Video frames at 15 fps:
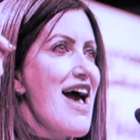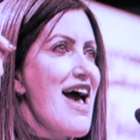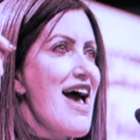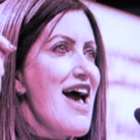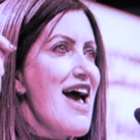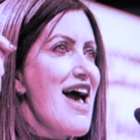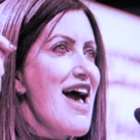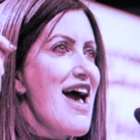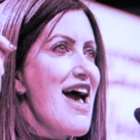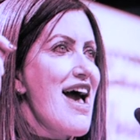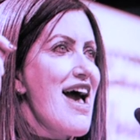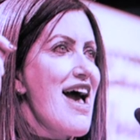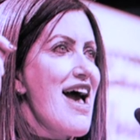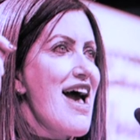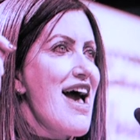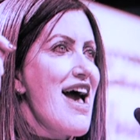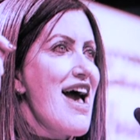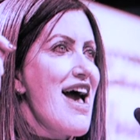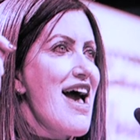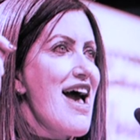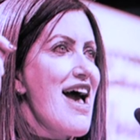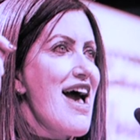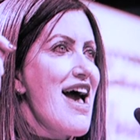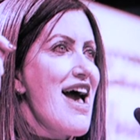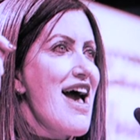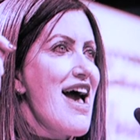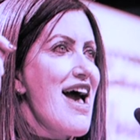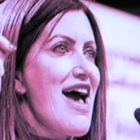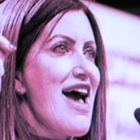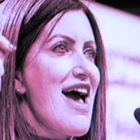
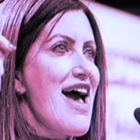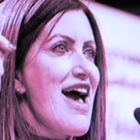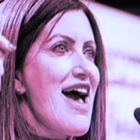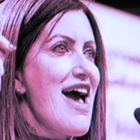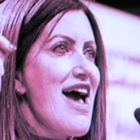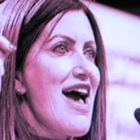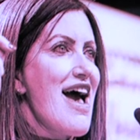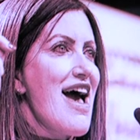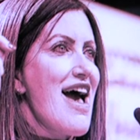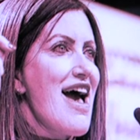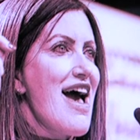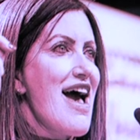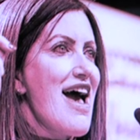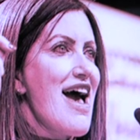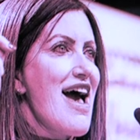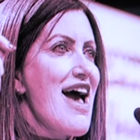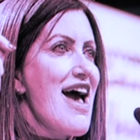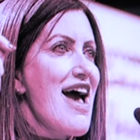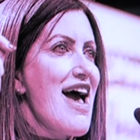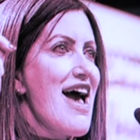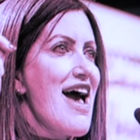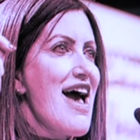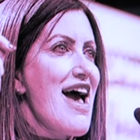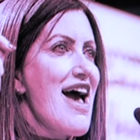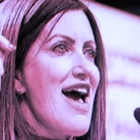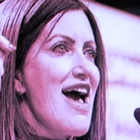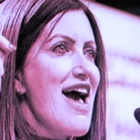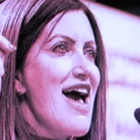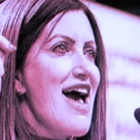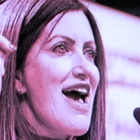
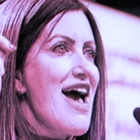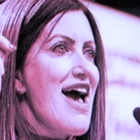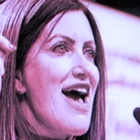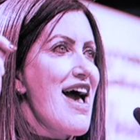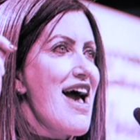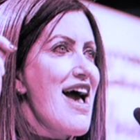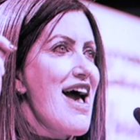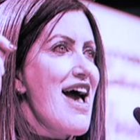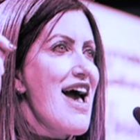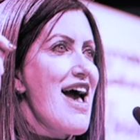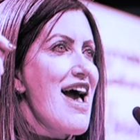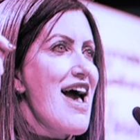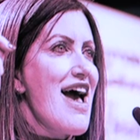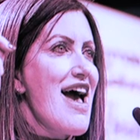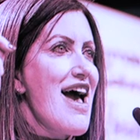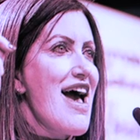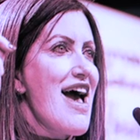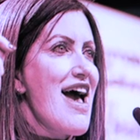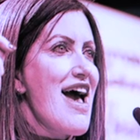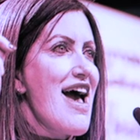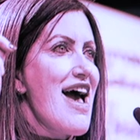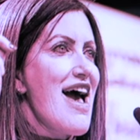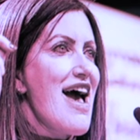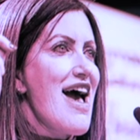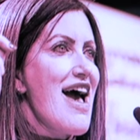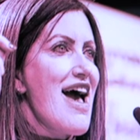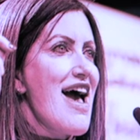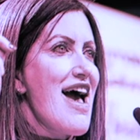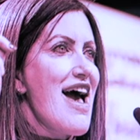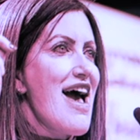
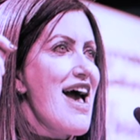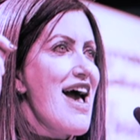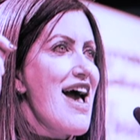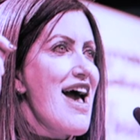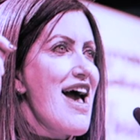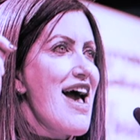This person isn't speaking.